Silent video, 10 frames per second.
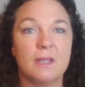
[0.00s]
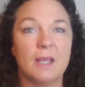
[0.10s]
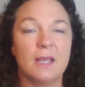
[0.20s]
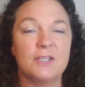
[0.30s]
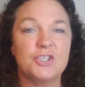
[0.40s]

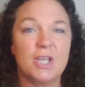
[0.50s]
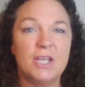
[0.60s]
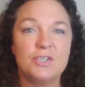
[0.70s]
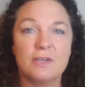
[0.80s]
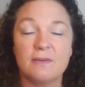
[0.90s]
a
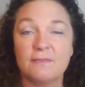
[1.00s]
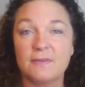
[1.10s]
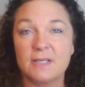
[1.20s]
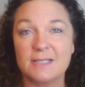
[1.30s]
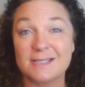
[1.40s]
change of
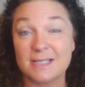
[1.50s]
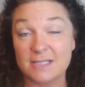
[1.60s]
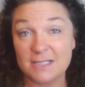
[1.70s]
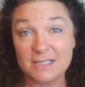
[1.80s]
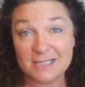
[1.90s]

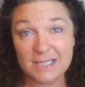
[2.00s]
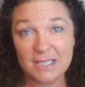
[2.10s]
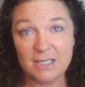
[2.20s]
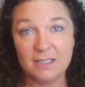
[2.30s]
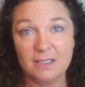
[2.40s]

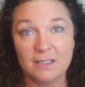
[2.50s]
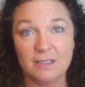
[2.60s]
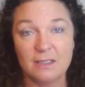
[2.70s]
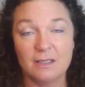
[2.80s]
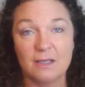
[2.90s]
consistency
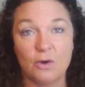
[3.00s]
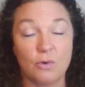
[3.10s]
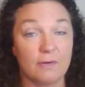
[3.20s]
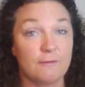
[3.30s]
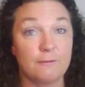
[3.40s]

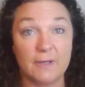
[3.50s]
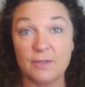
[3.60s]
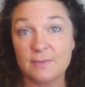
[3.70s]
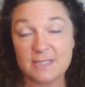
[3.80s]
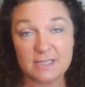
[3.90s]
or
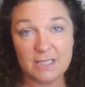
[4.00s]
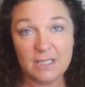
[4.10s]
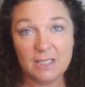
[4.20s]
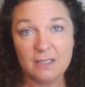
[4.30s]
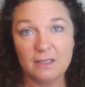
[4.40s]

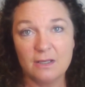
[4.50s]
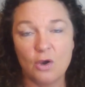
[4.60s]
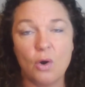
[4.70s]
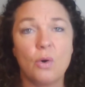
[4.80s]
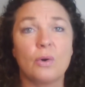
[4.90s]
frequency
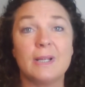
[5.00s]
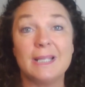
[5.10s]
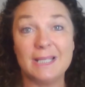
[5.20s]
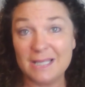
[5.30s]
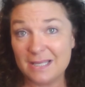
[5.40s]
or
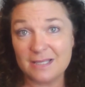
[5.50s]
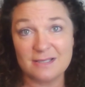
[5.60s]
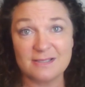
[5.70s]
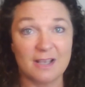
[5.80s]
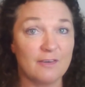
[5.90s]

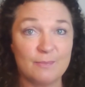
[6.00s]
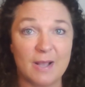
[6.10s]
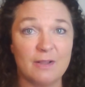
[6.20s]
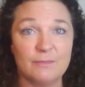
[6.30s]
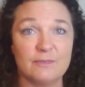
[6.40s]
ease of
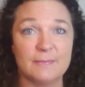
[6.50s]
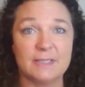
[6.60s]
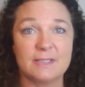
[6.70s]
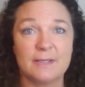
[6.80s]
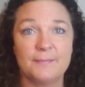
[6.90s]
bowel
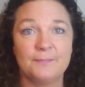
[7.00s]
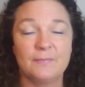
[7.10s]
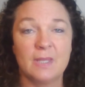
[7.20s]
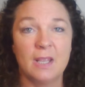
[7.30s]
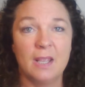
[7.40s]
movement.
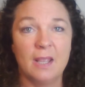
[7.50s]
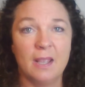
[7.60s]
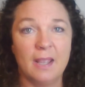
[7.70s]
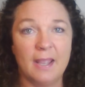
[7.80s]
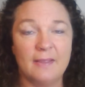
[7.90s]

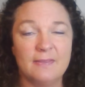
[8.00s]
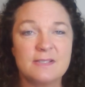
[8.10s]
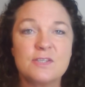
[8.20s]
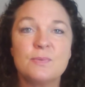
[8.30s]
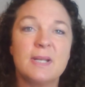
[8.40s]
And
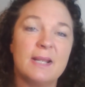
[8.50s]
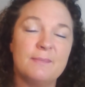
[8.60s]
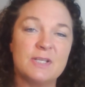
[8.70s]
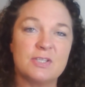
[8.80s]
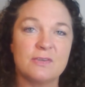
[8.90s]
this is what I
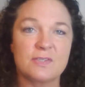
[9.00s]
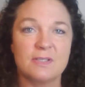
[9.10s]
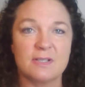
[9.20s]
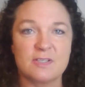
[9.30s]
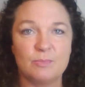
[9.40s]
mentioned I was
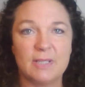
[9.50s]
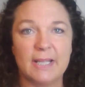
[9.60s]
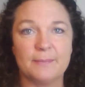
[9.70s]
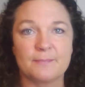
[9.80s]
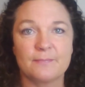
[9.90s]
going to
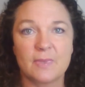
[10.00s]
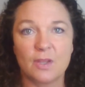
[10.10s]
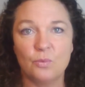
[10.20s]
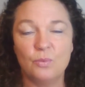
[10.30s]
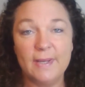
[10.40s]
explain.
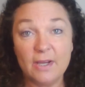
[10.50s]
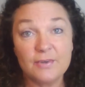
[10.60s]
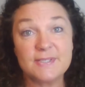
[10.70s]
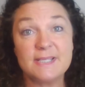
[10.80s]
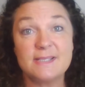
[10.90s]
We
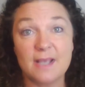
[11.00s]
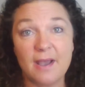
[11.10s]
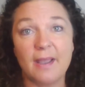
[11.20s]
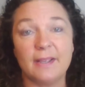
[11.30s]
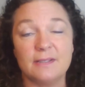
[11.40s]
are
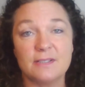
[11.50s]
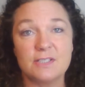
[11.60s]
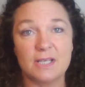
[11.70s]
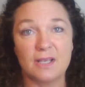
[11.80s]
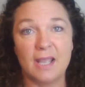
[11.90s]

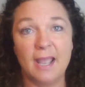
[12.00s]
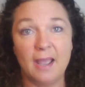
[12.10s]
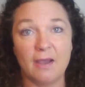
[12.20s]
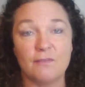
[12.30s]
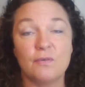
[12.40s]
designed to
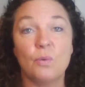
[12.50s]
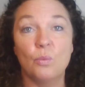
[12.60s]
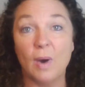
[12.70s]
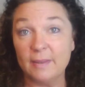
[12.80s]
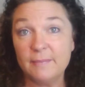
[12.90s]
have
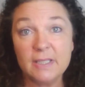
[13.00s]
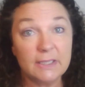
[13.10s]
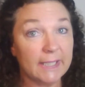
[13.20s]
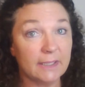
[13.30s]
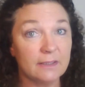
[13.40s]
1
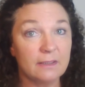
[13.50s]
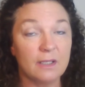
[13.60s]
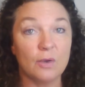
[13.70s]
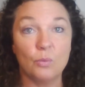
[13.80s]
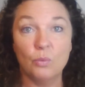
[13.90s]
meal in,
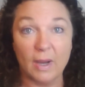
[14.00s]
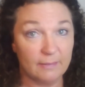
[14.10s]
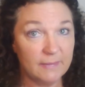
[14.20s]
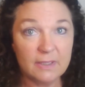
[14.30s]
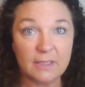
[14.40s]

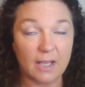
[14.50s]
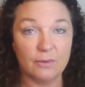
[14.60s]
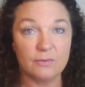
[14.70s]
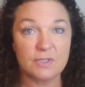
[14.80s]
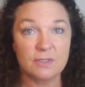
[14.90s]
1 meal
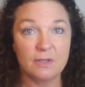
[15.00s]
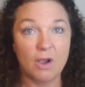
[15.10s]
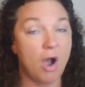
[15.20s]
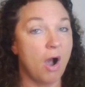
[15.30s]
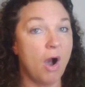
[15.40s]
out,
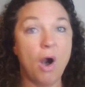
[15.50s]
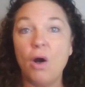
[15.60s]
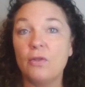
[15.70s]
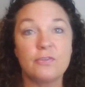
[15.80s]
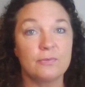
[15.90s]

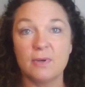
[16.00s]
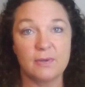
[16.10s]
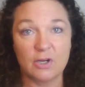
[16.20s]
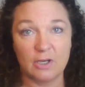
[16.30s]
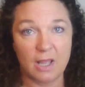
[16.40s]
all
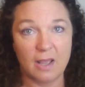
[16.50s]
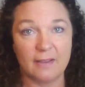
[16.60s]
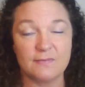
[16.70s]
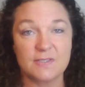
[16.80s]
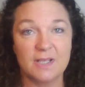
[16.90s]
throughout our
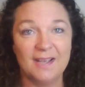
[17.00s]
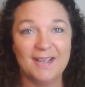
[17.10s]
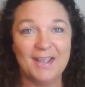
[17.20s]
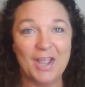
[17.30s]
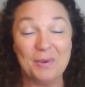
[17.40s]
lives.
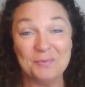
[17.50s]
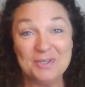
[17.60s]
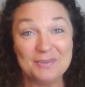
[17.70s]
And when